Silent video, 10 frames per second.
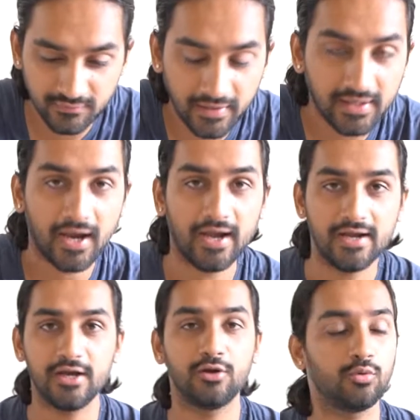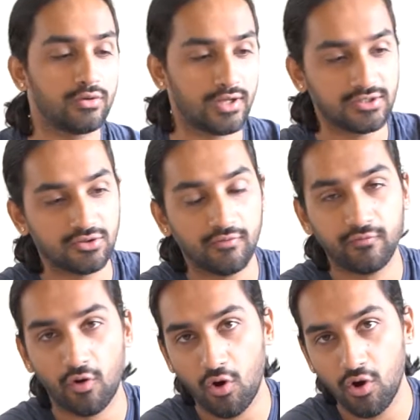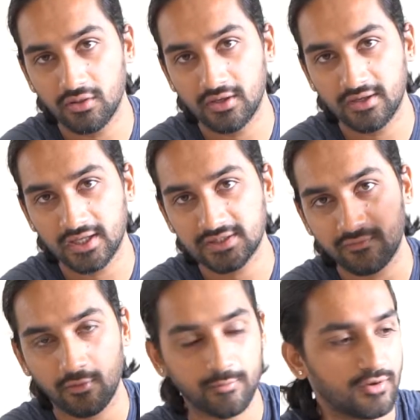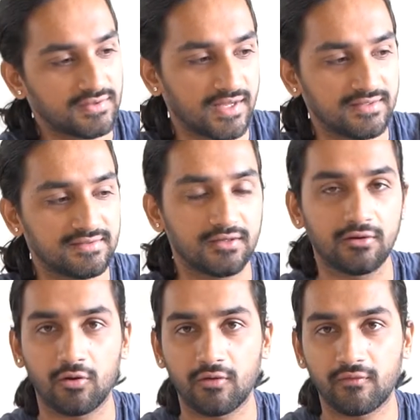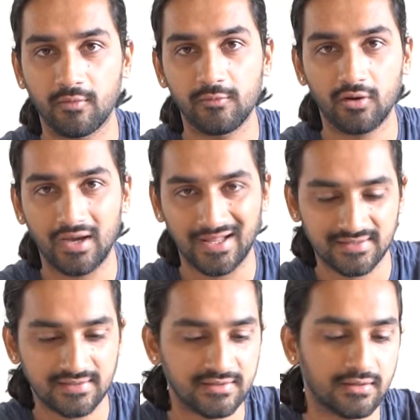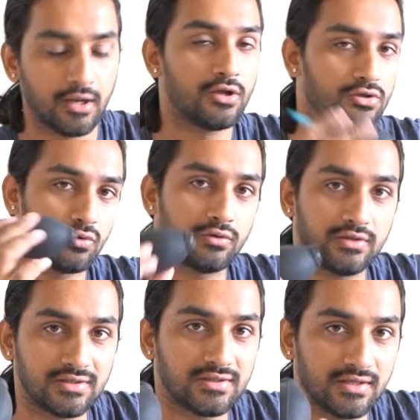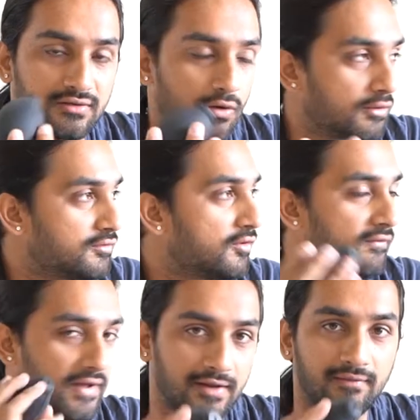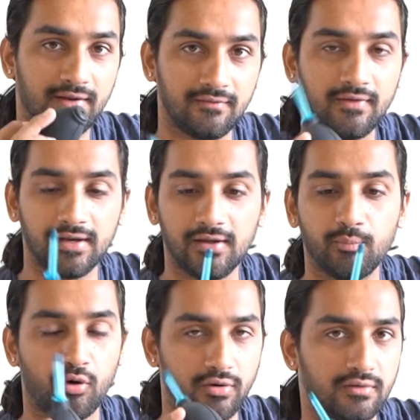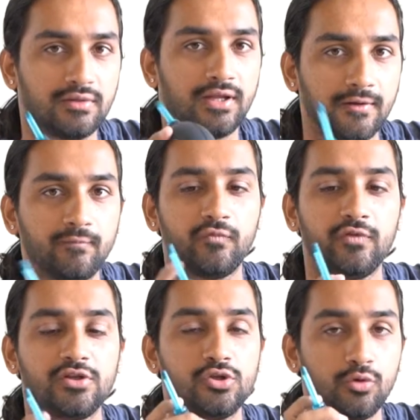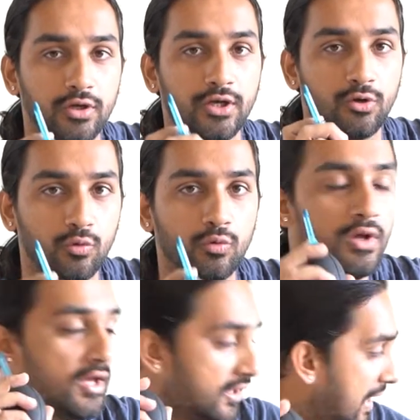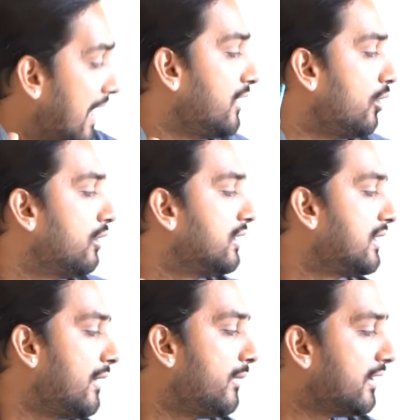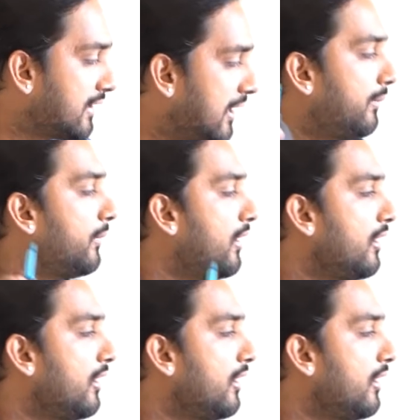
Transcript: very handy to dust off all the dust from your sensor or from your lenses. So this is also a very important thing which you need to carry all the time and keep